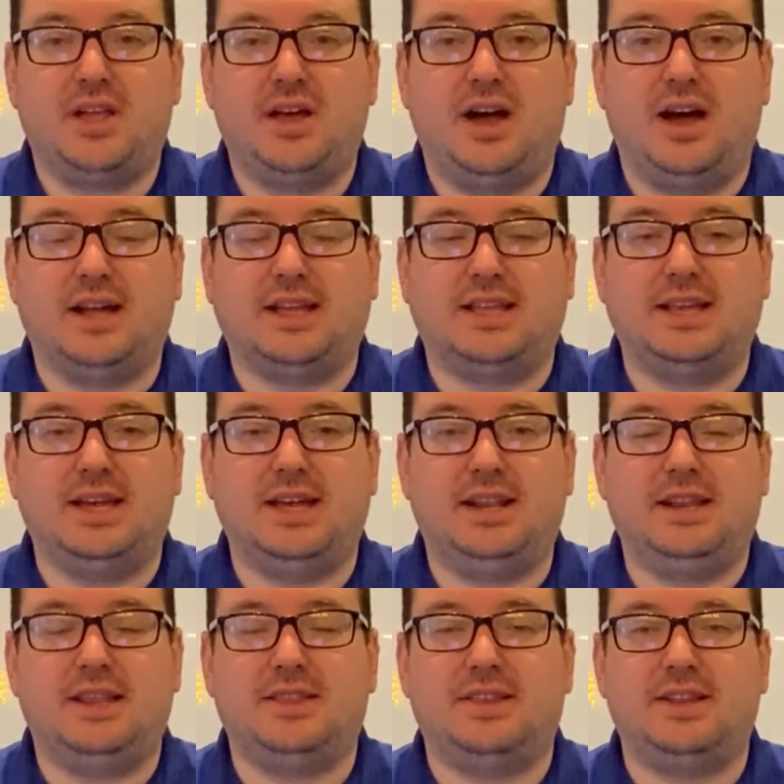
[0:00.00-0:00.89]

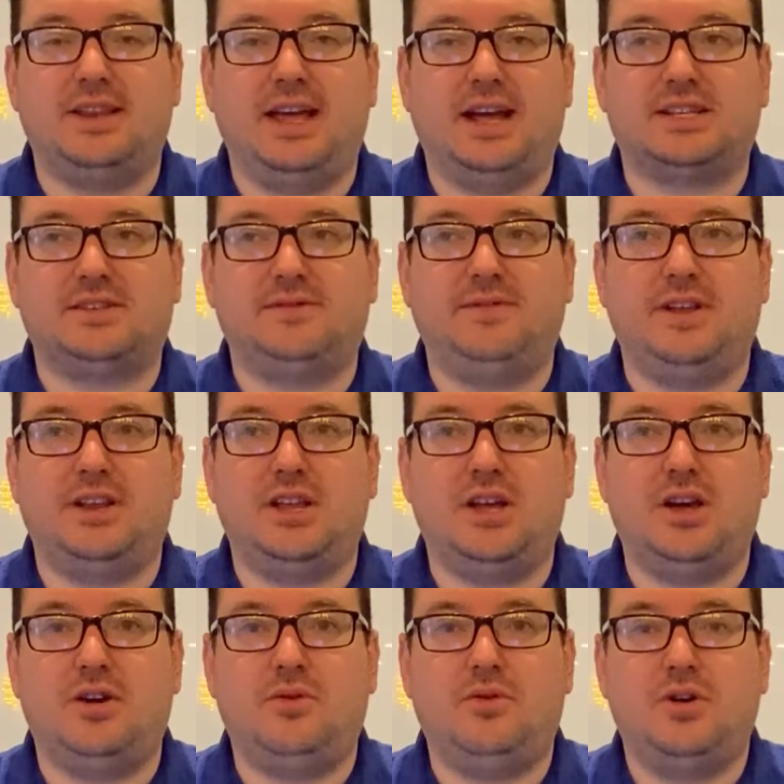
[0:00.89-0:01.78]
again, the next
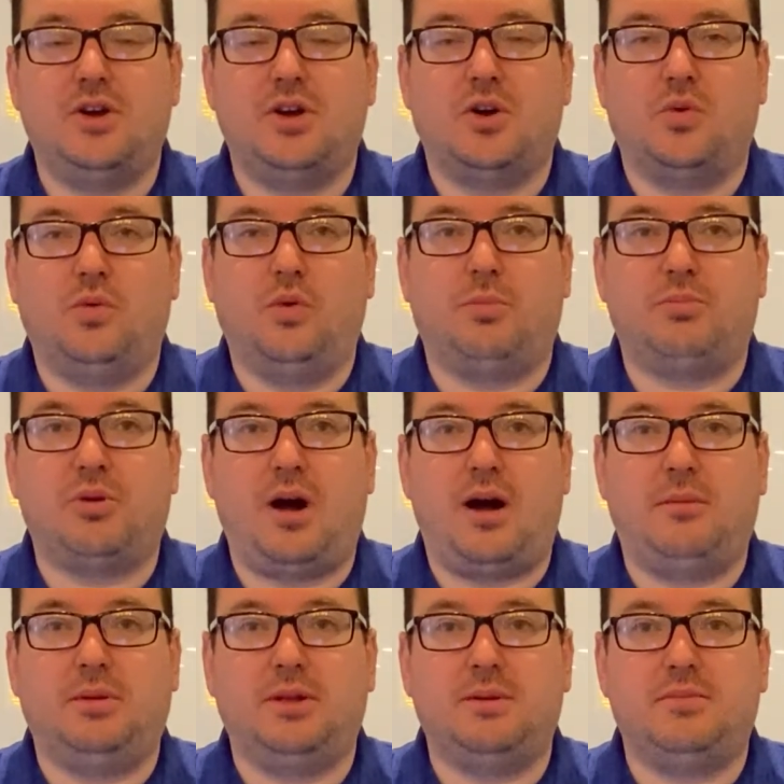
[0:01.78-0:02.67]
video will
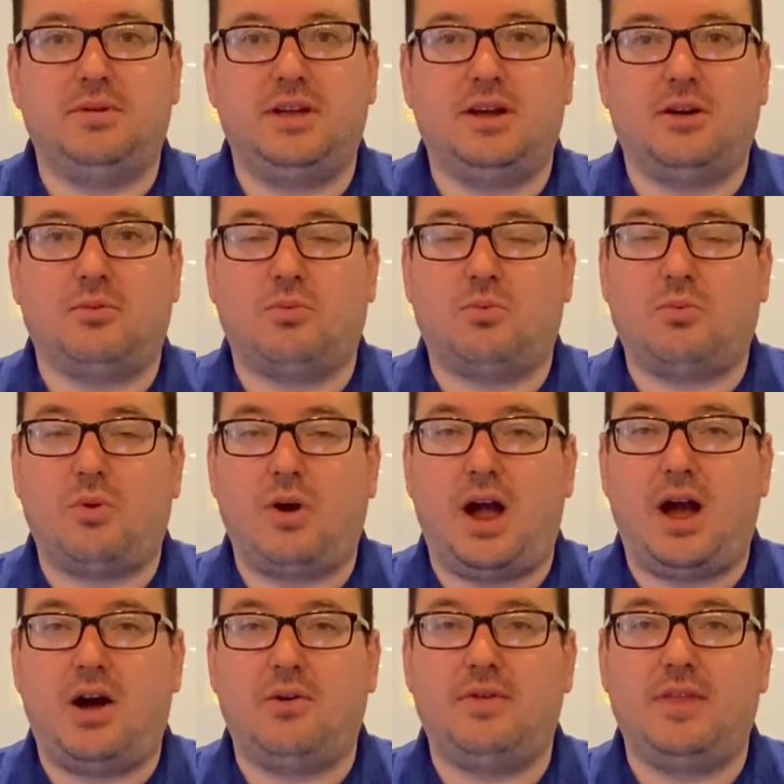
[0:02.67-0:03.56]
probably be
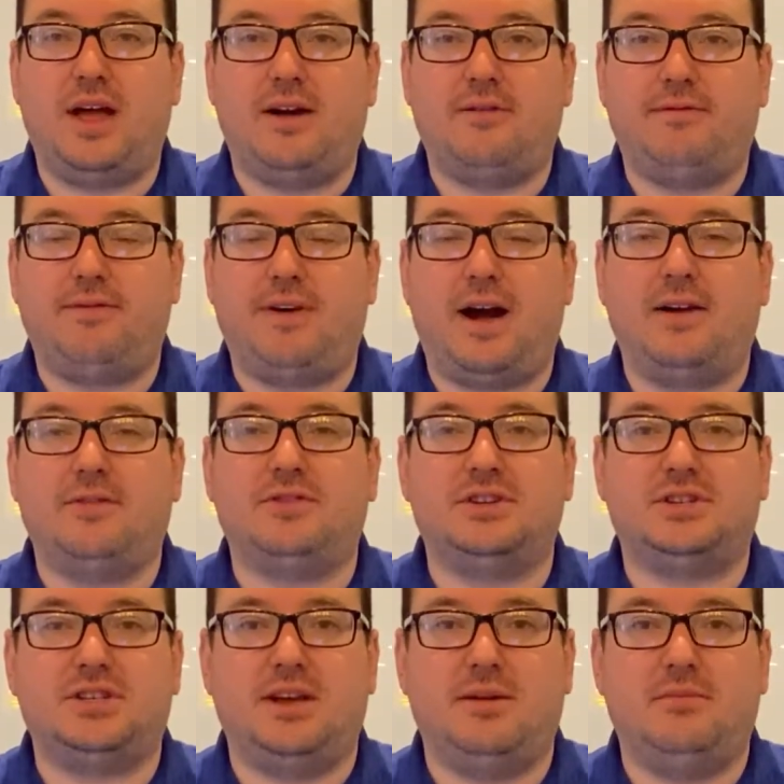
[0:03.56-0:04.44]
around that 5
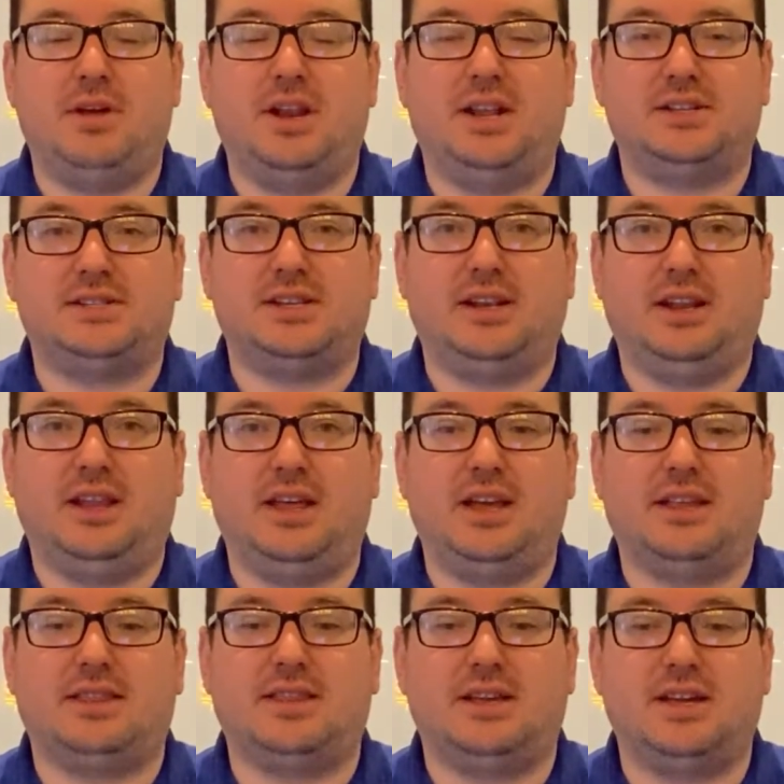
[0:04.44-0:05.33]
to 10 minutes in
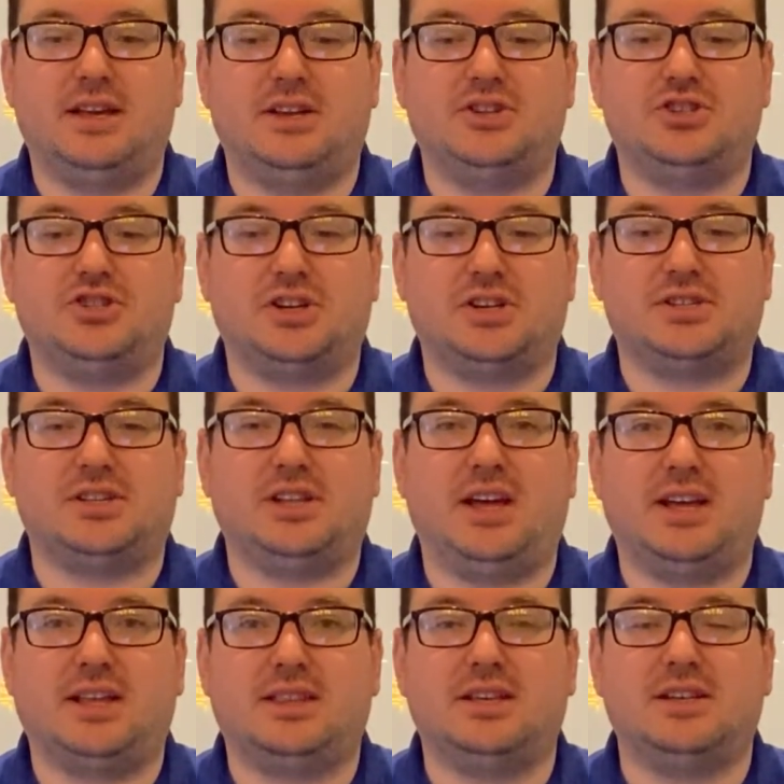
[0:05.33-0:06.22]
length again, just
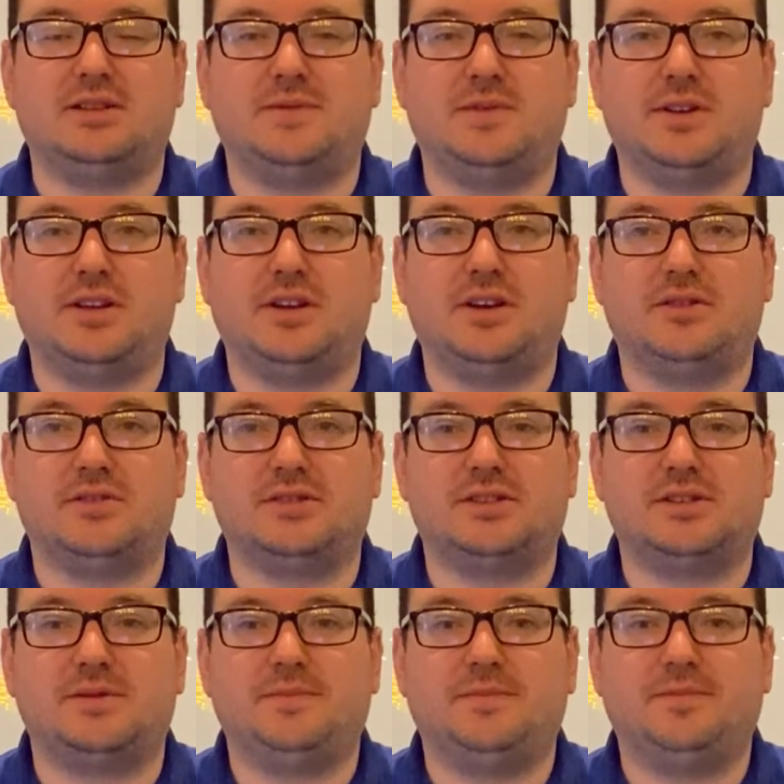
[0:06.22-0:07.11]
like these
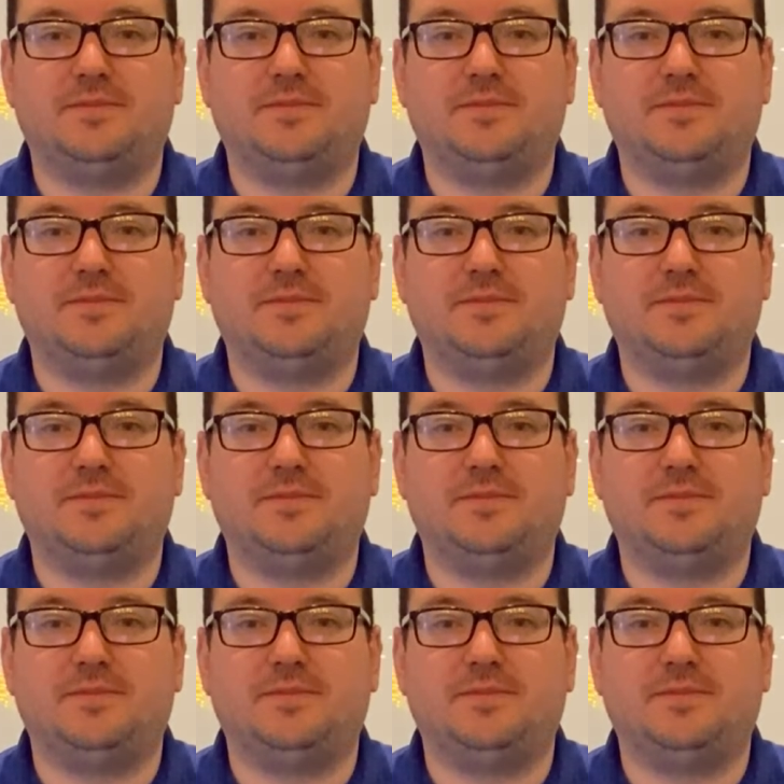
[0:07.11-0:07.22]
videos.